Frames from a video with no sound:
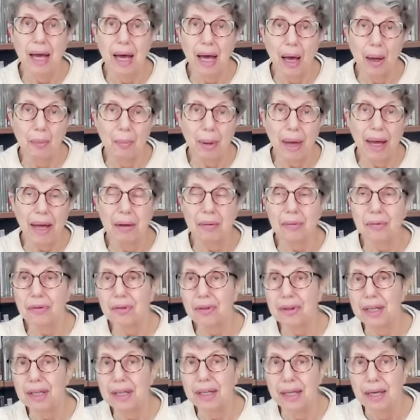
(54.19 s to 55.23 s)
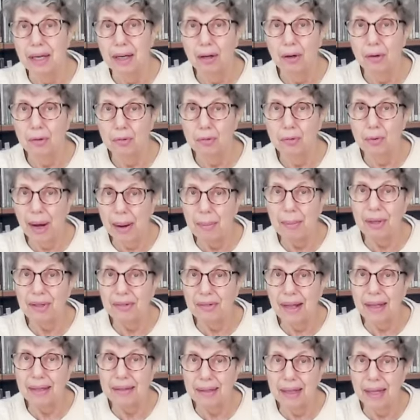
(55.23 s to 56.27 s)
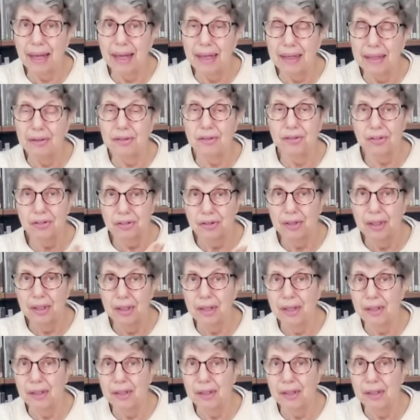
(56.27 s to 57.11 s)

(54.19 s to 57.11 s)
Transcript: about the Ramadan lights